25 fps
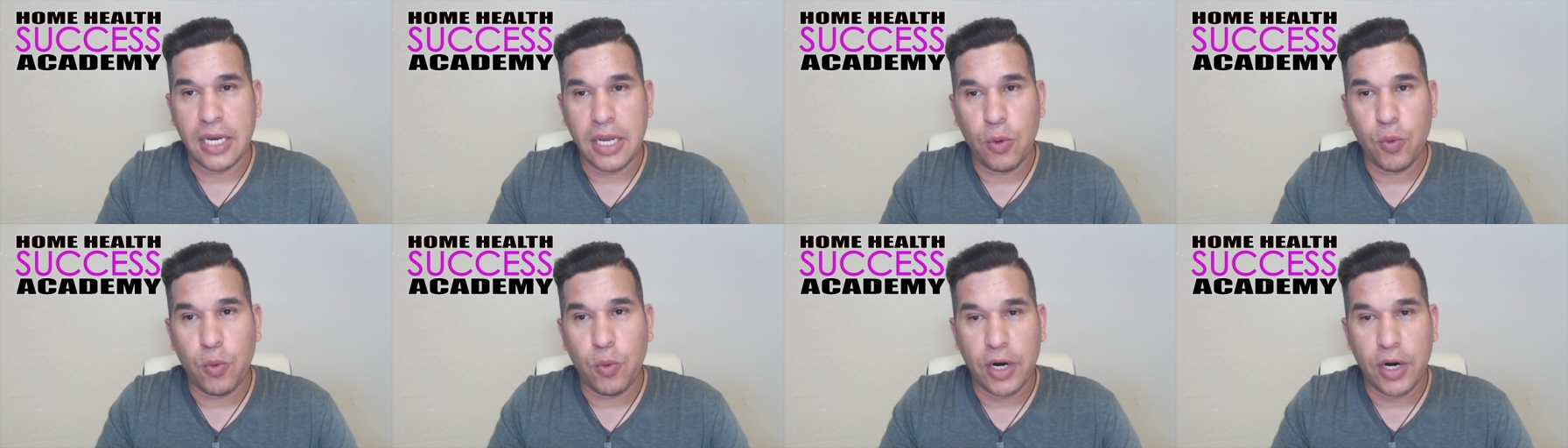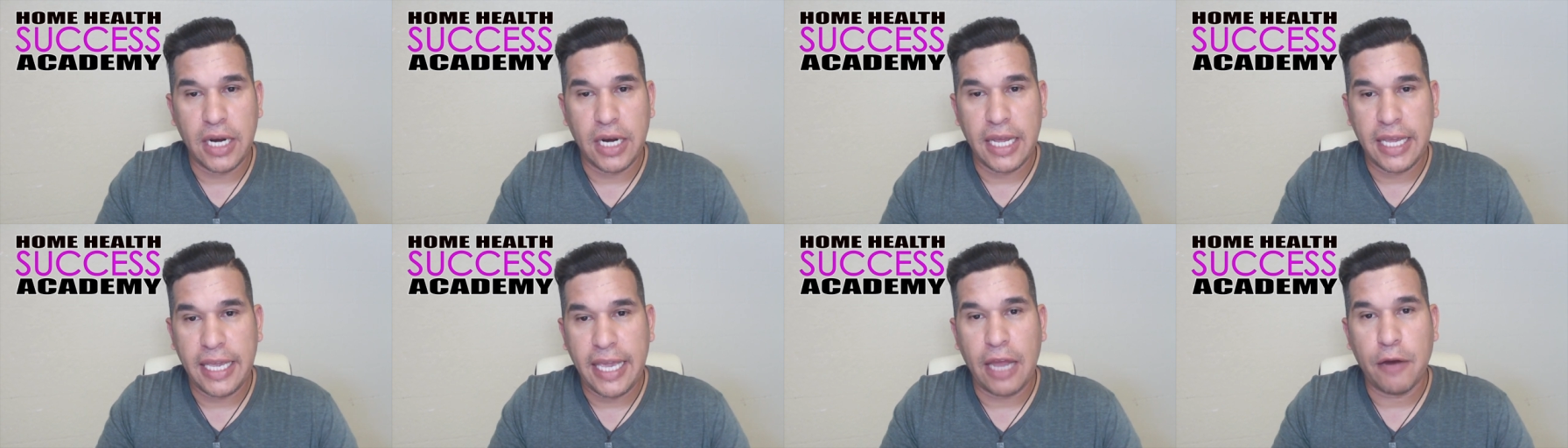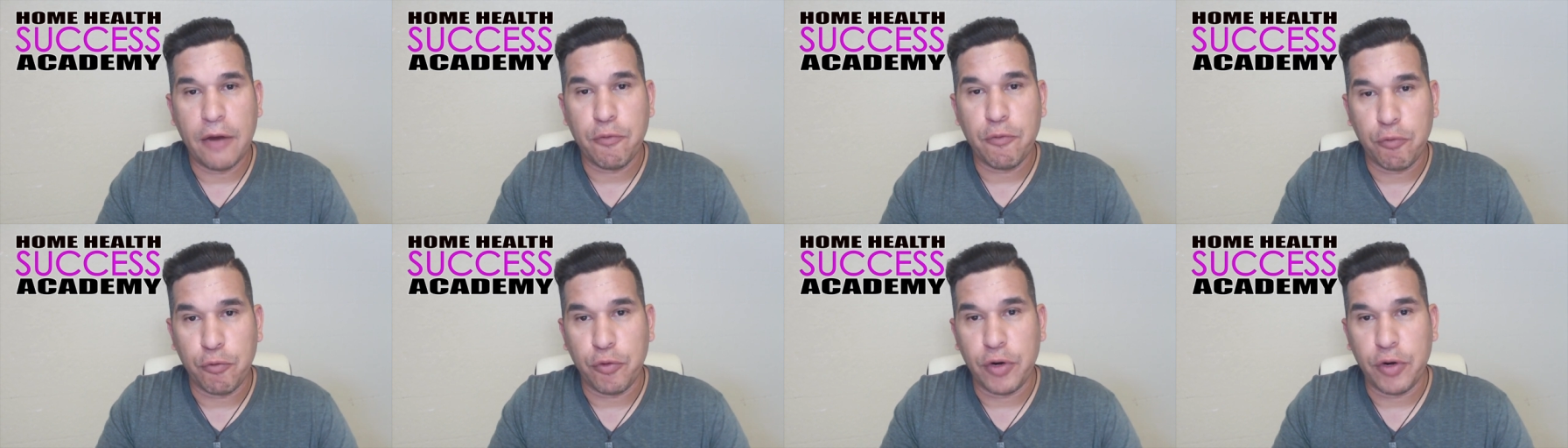we're gonna
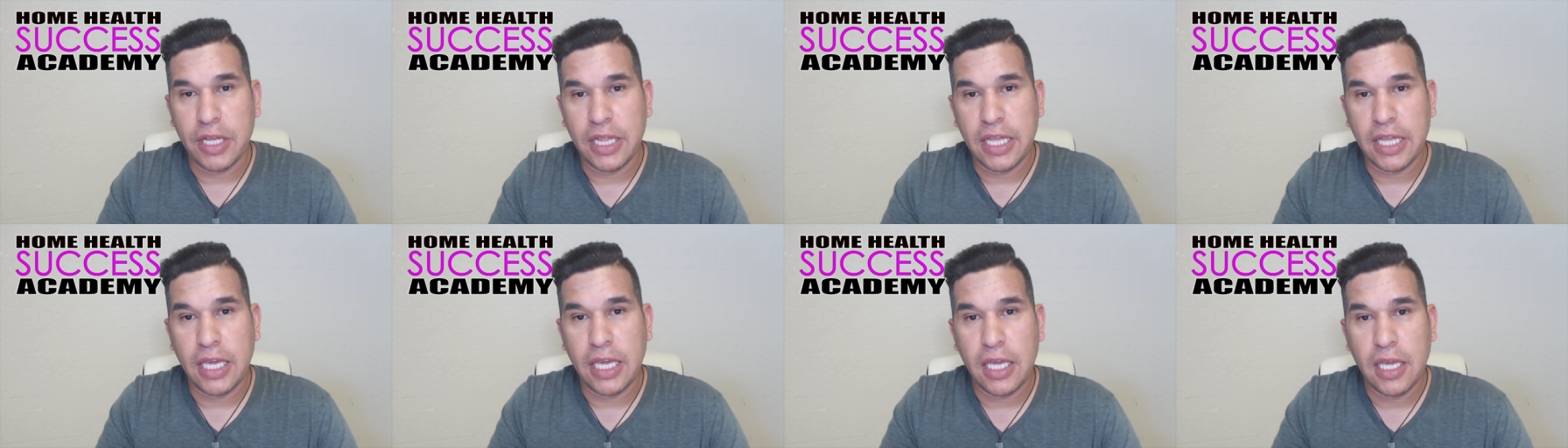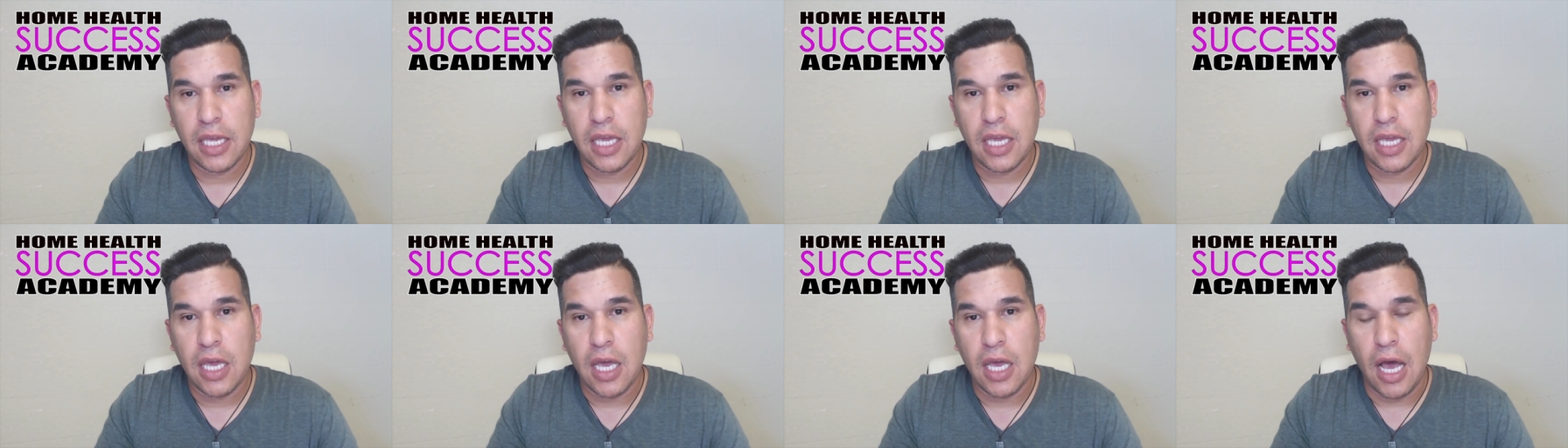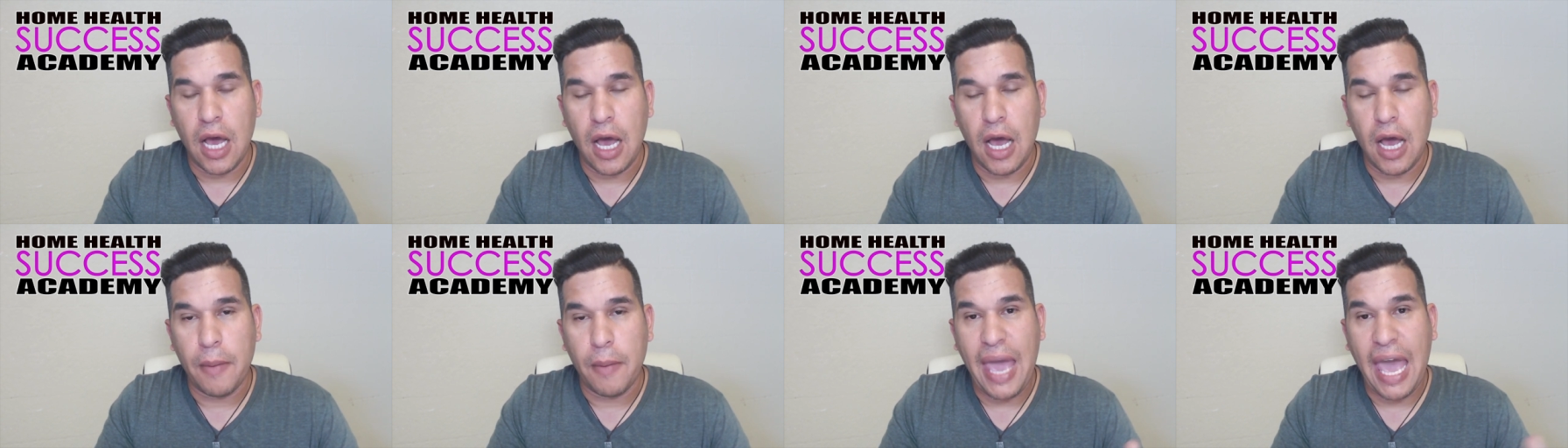get really
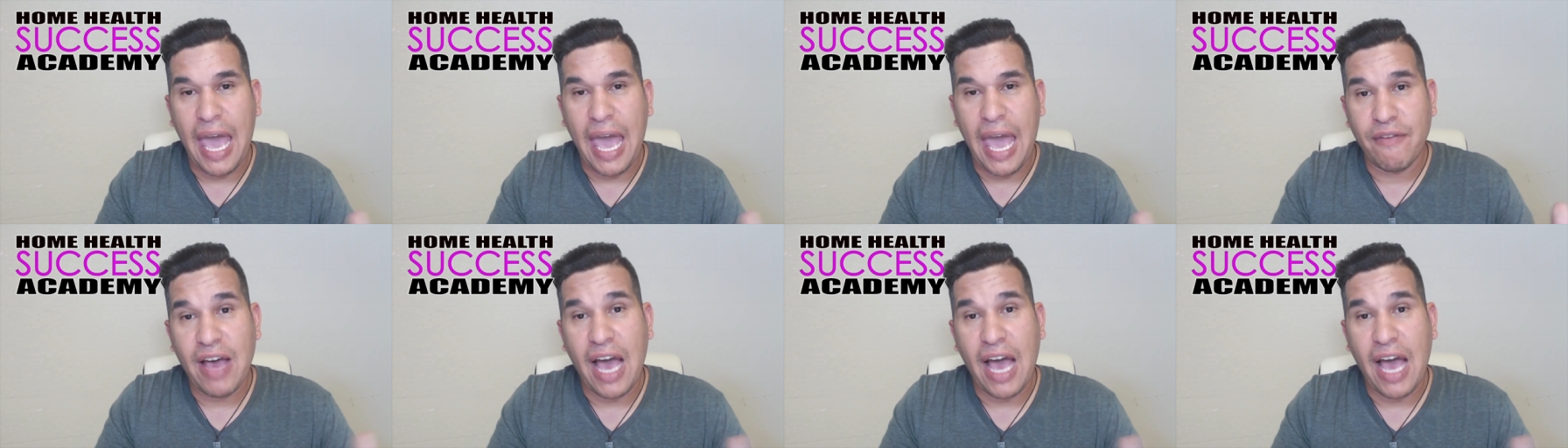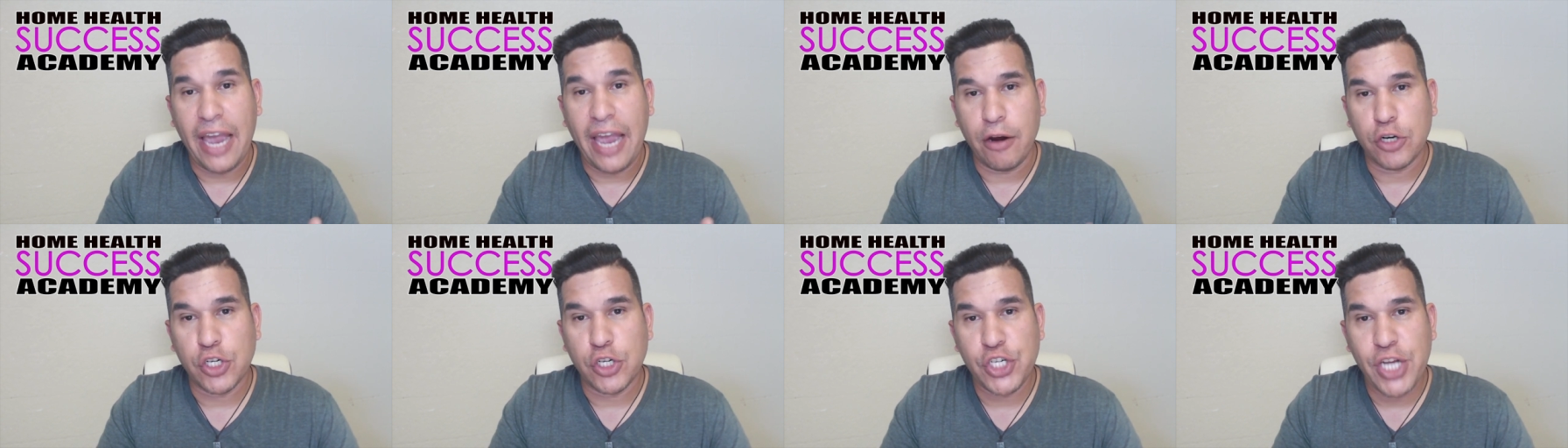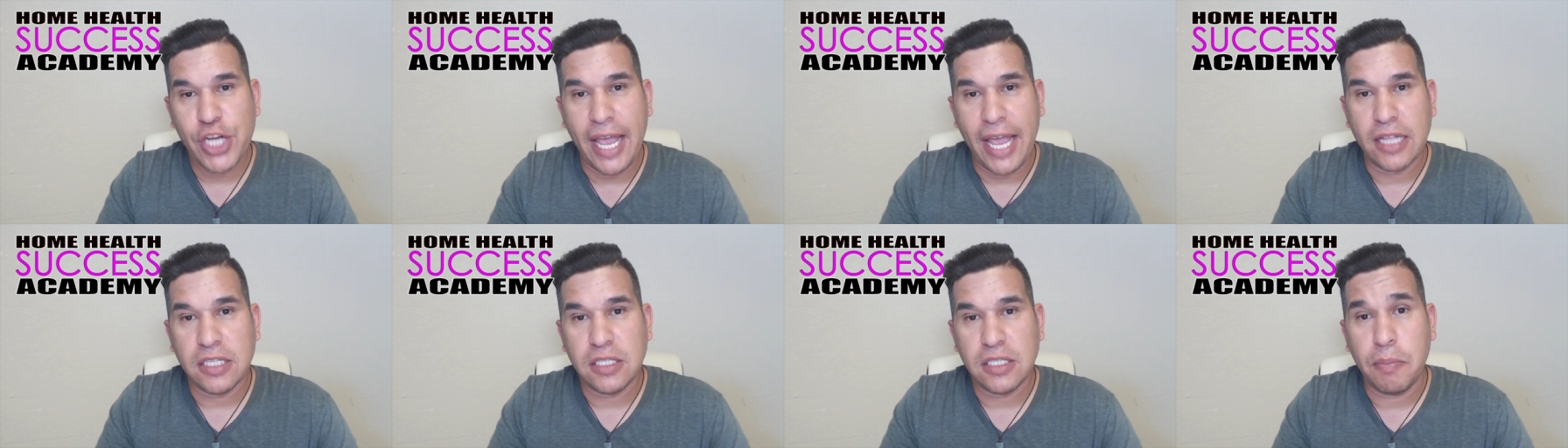have a higher
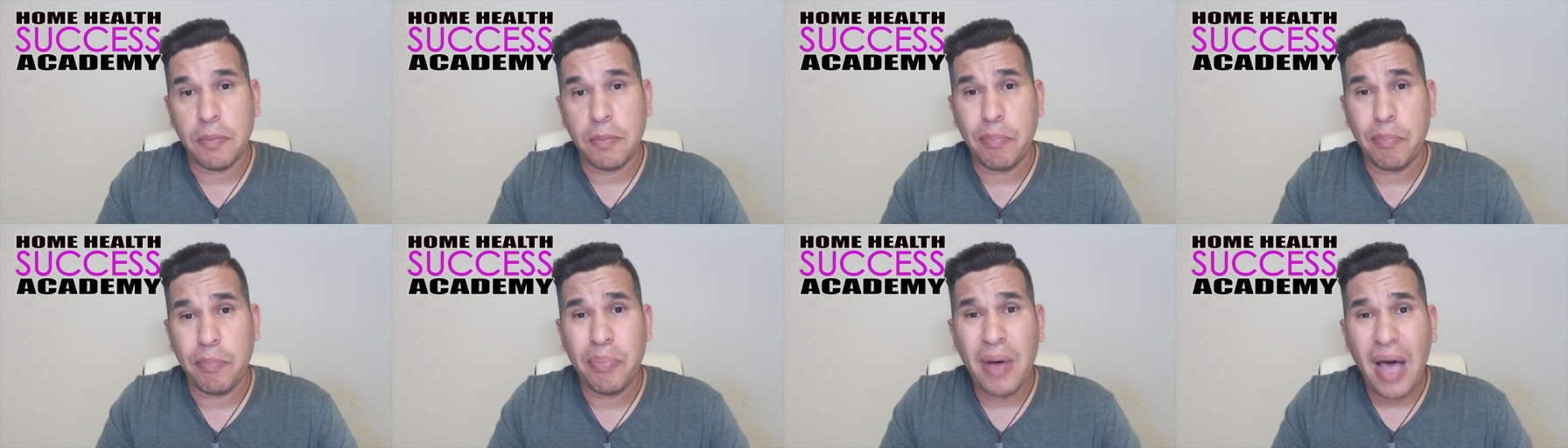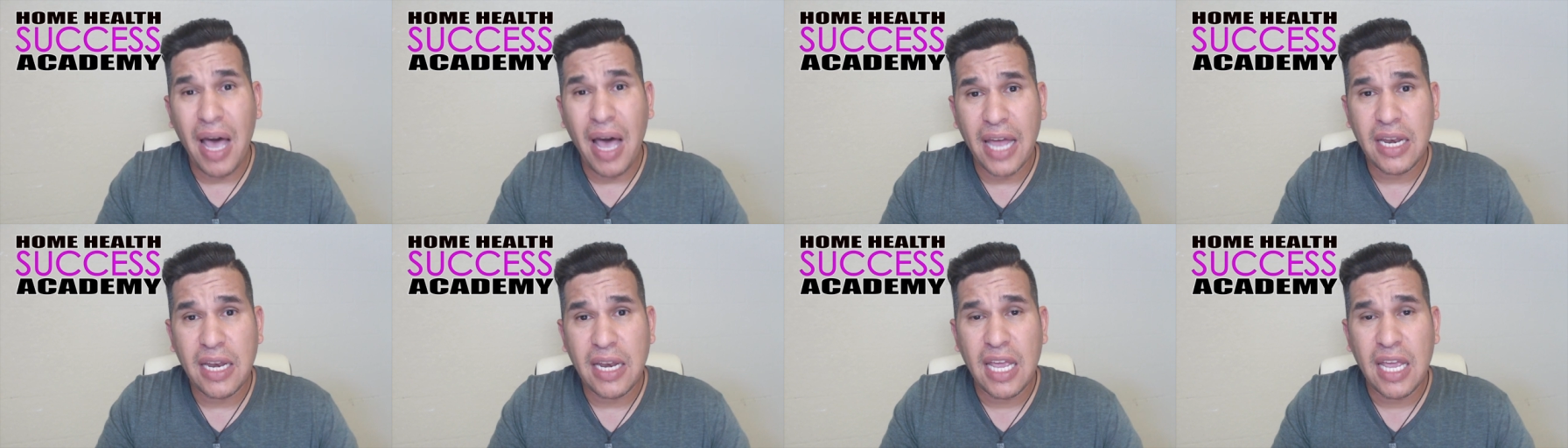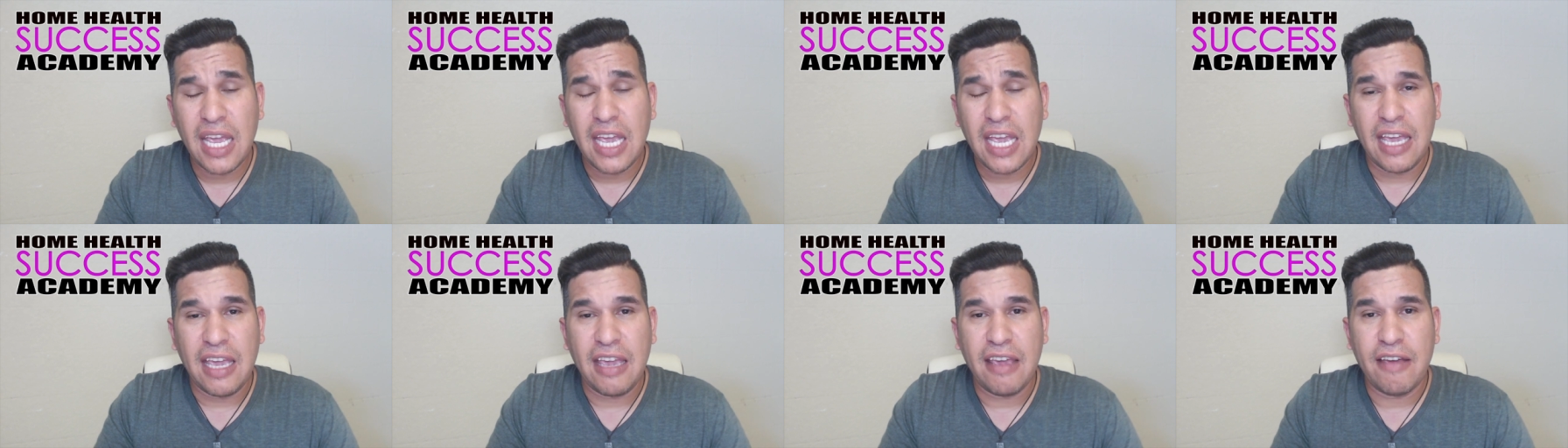chance.
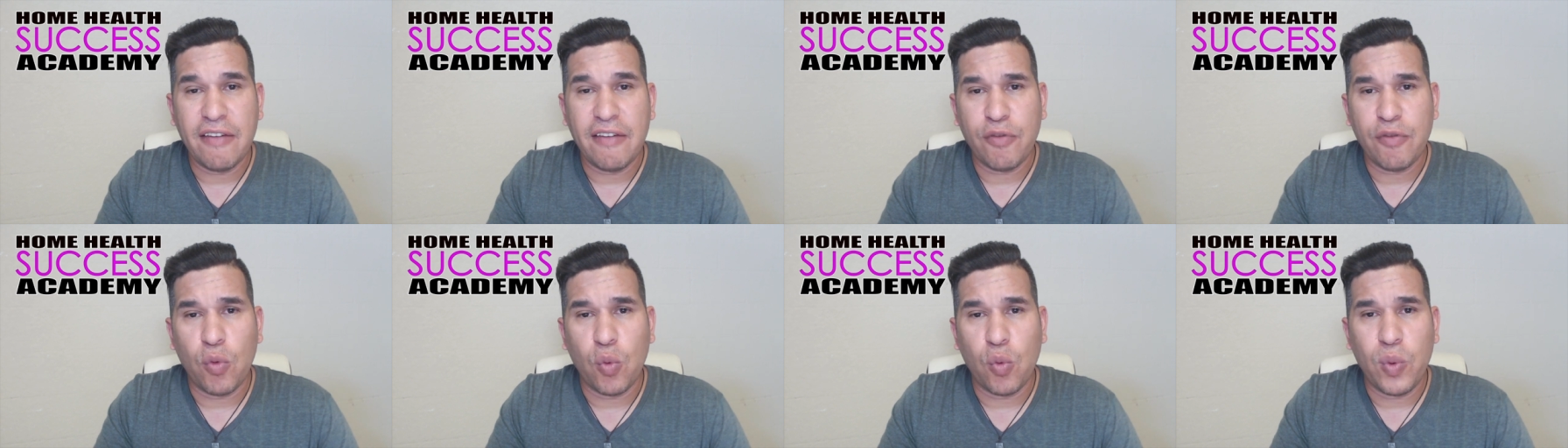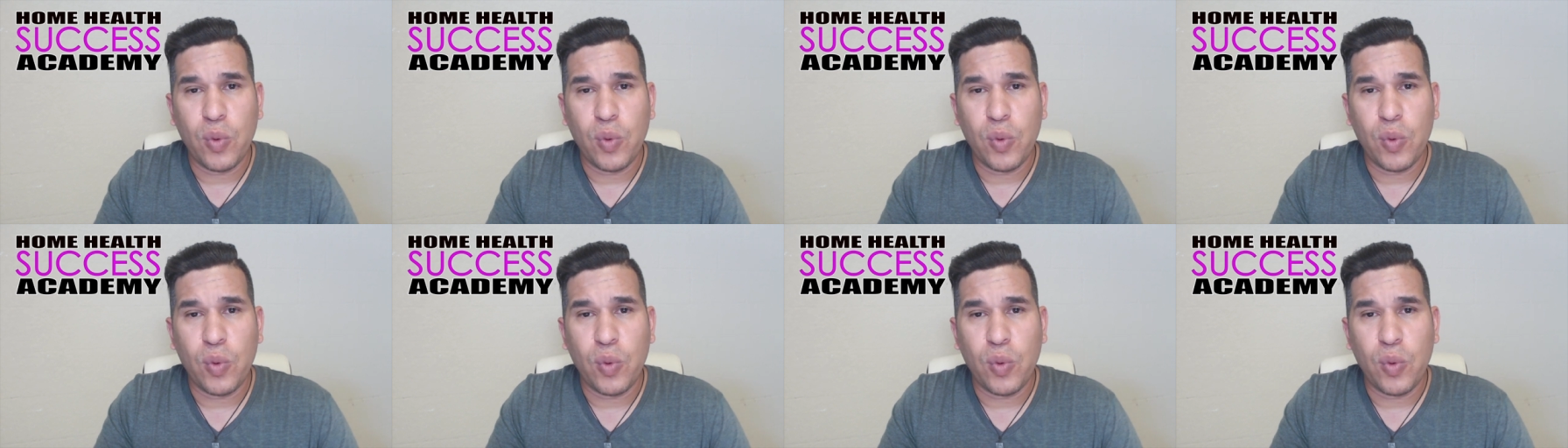But if